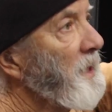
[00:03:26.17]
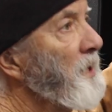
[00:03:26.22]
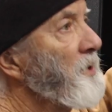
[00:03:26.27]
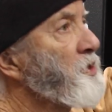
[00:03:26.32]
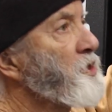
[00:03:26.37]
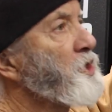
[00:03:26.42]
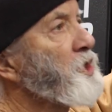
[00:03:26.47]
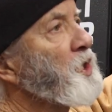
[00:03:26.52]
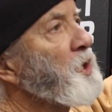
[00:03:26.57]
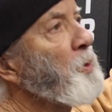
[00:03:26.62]

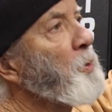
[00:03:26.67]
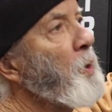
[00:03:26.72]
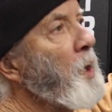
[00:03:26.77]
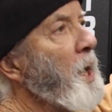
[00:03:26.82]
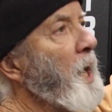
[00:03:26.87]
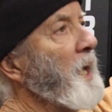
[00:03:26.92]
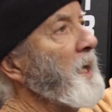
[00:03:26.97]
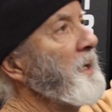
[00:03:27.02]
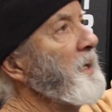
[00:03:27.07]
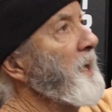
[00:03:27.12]
it's
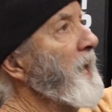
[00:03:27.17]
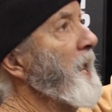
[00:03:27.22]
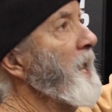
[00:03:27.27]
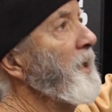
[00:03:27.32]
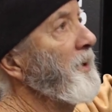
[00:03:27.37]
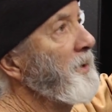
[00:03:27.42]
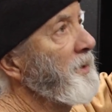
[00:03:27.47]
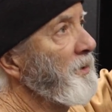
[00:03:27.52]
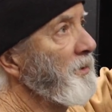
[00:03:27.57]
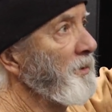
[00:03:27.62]
squat
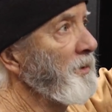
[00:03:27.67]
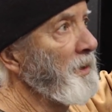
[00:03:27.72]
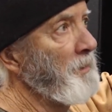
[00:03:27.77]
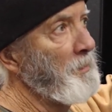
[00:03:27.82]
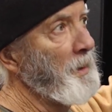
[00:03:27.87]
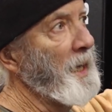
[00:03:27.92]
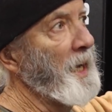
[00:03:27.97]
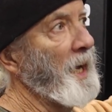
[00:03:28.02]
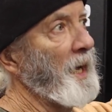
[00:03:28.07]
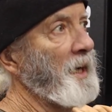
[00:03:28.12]
down here in
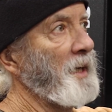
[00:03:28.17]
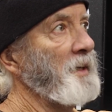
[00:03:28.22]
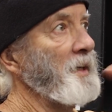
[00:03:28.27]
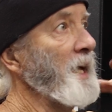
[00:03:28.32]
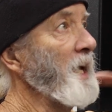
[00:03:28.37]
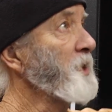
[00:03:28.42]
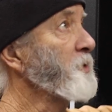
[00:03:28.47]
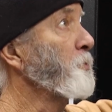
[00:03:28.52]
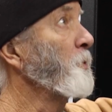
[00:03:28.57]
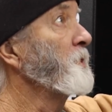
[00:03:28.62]
the back,
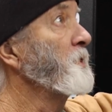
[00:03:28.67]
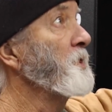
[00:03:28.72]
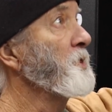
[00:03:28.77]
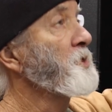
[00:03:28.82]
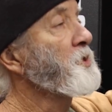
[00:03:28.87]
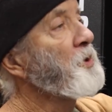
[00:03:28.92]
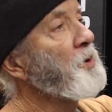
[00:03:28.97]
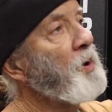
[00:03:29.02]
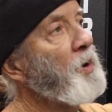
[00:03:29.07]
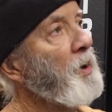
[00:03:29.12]
and that's what
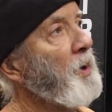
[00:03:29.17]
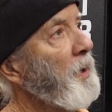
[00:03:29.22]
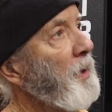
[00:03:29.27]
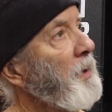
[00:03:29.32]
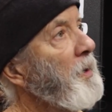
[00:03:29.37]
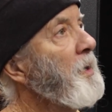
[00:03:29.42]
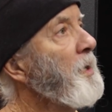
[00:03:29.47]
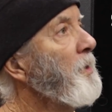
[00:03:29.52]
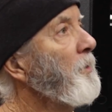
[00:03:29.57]
this car